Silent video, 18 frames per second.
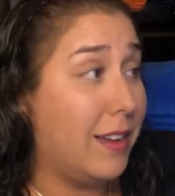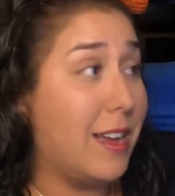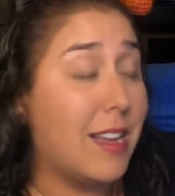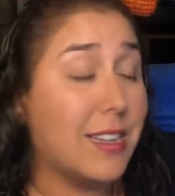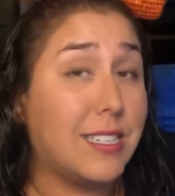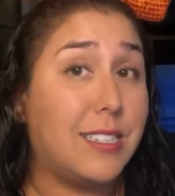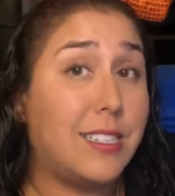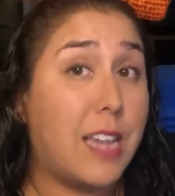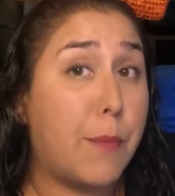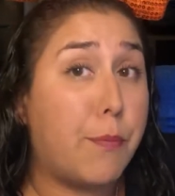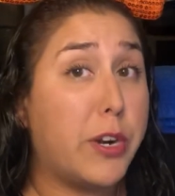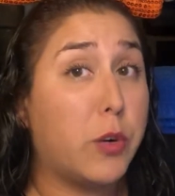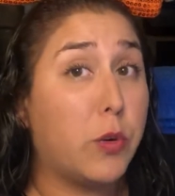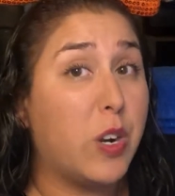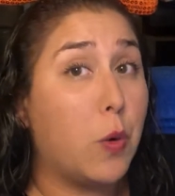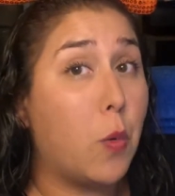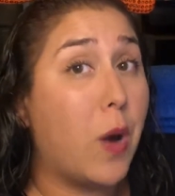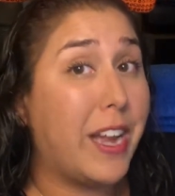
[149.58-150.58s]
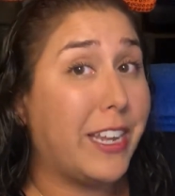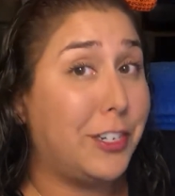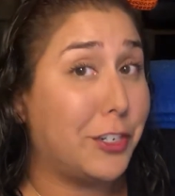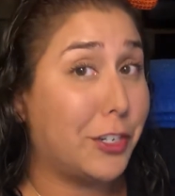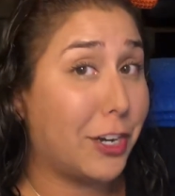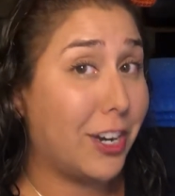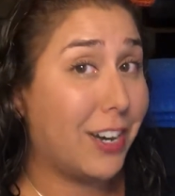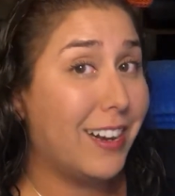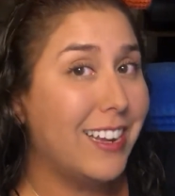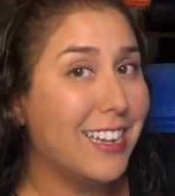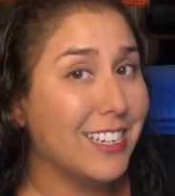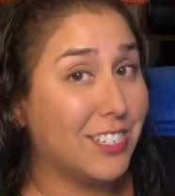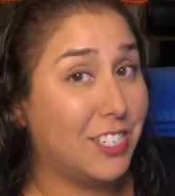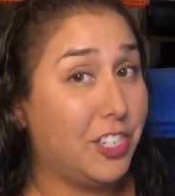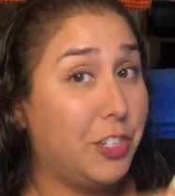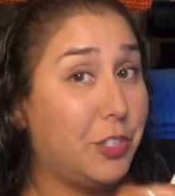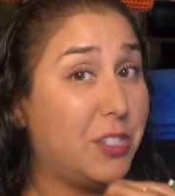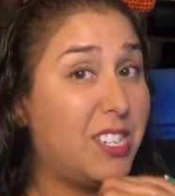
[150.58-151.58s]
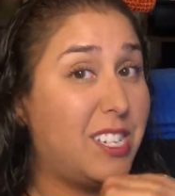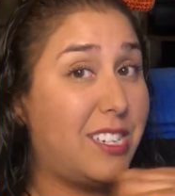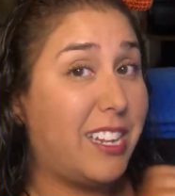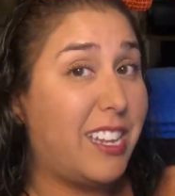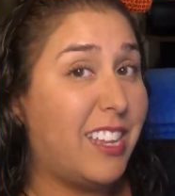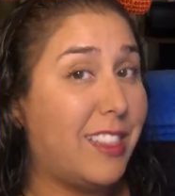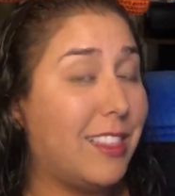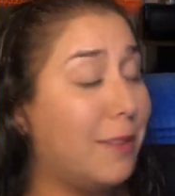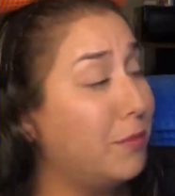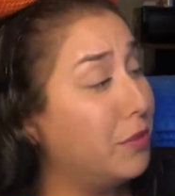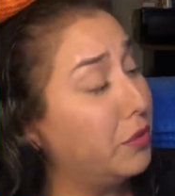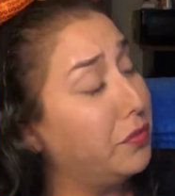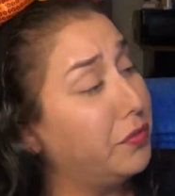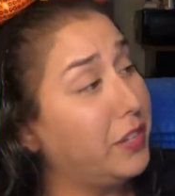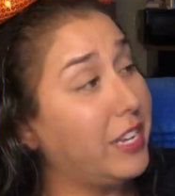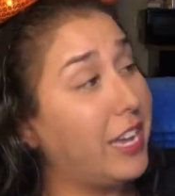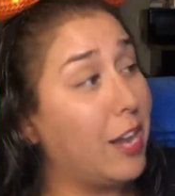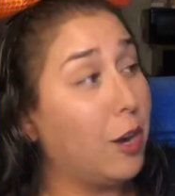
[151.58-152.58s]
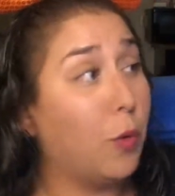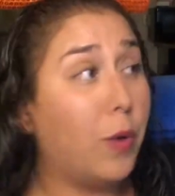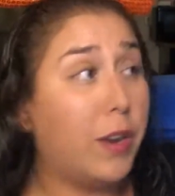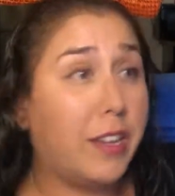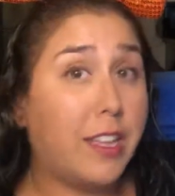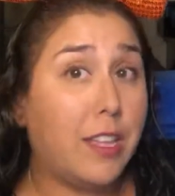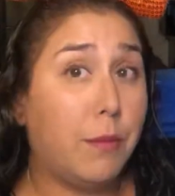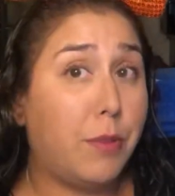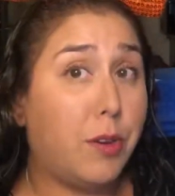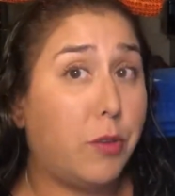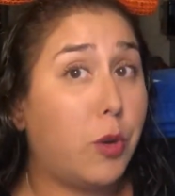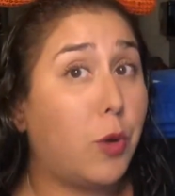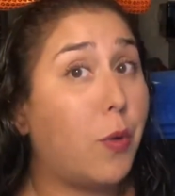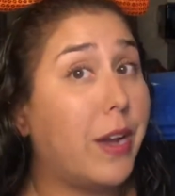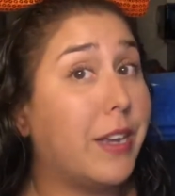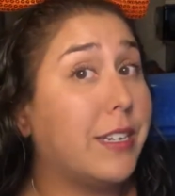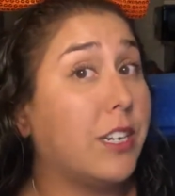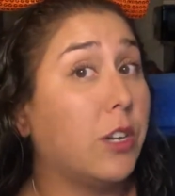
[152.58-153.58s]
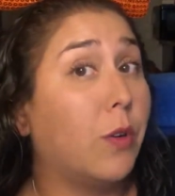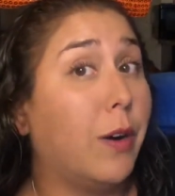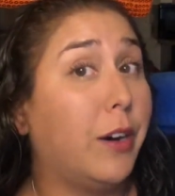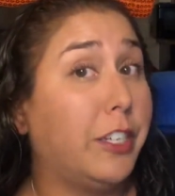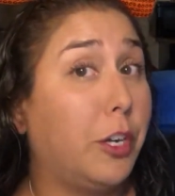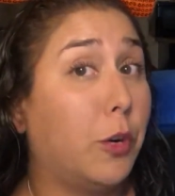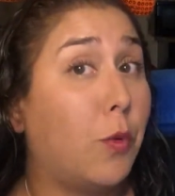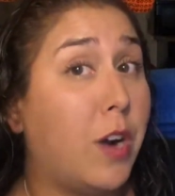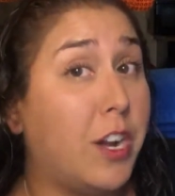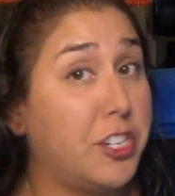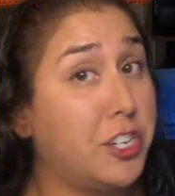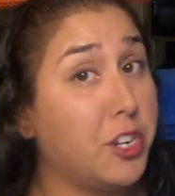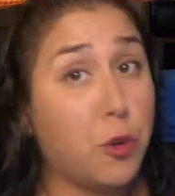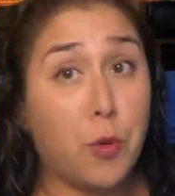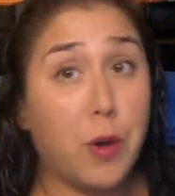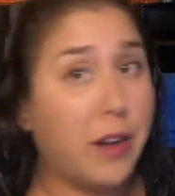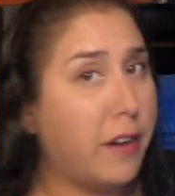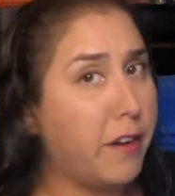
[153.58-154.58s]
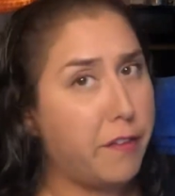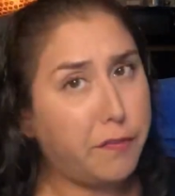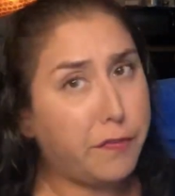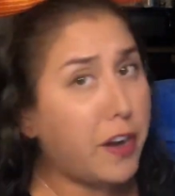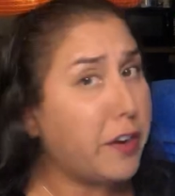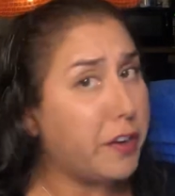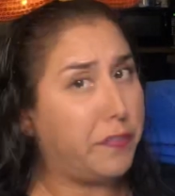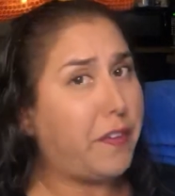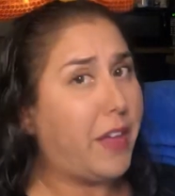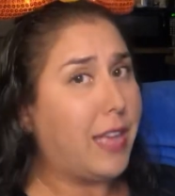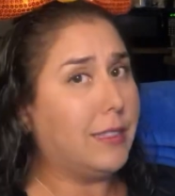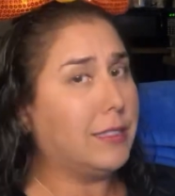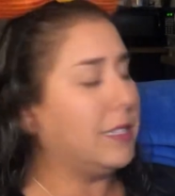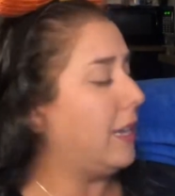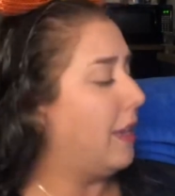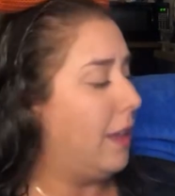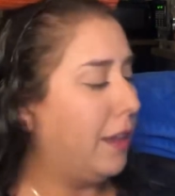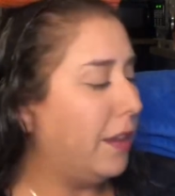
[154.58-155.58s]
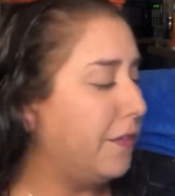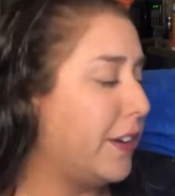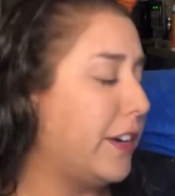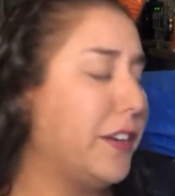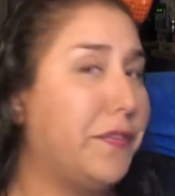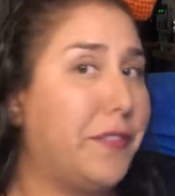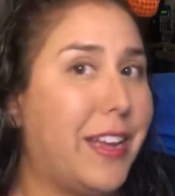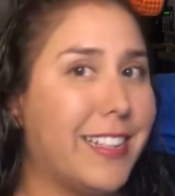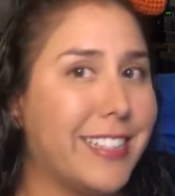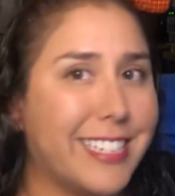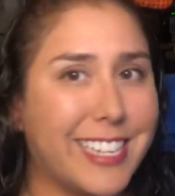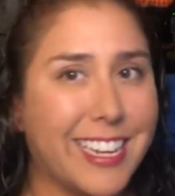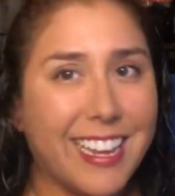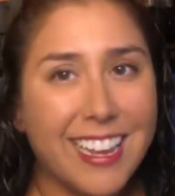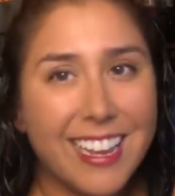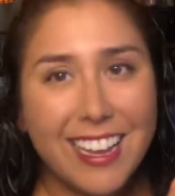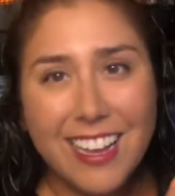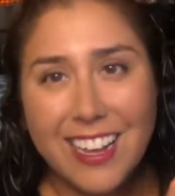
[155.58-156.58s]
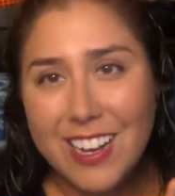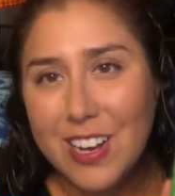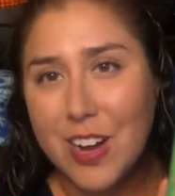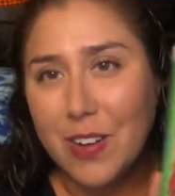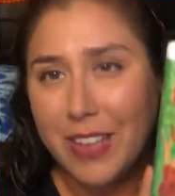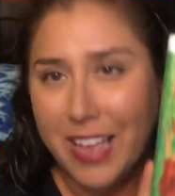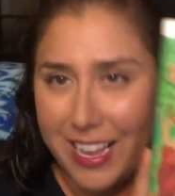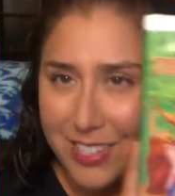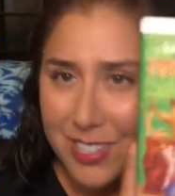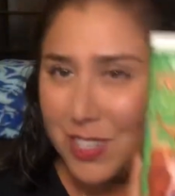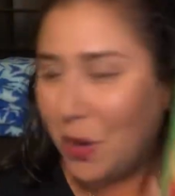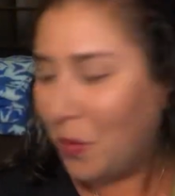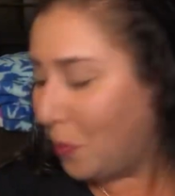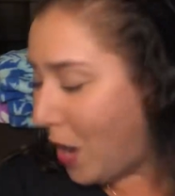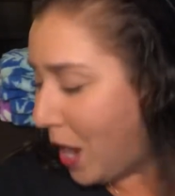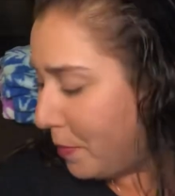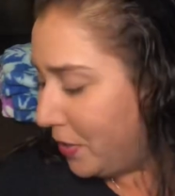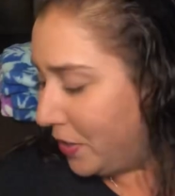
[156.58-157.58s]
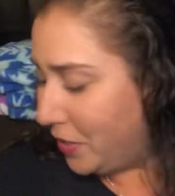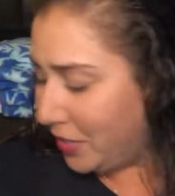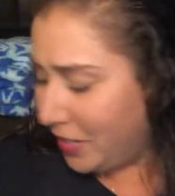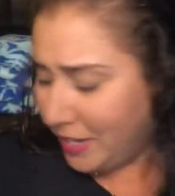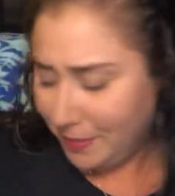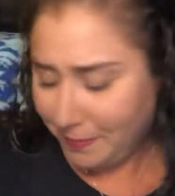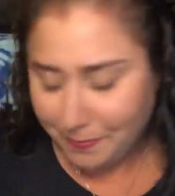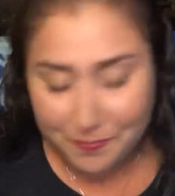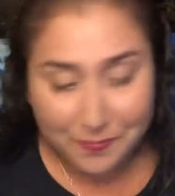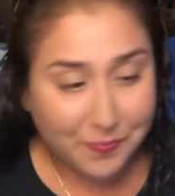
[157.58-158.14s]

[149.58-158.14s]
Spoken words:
a separate rewinder. So you'd stick in the movie and one can be rewinding while you're watching one. Very fancy, very fancy. Okay, so Robin Hood.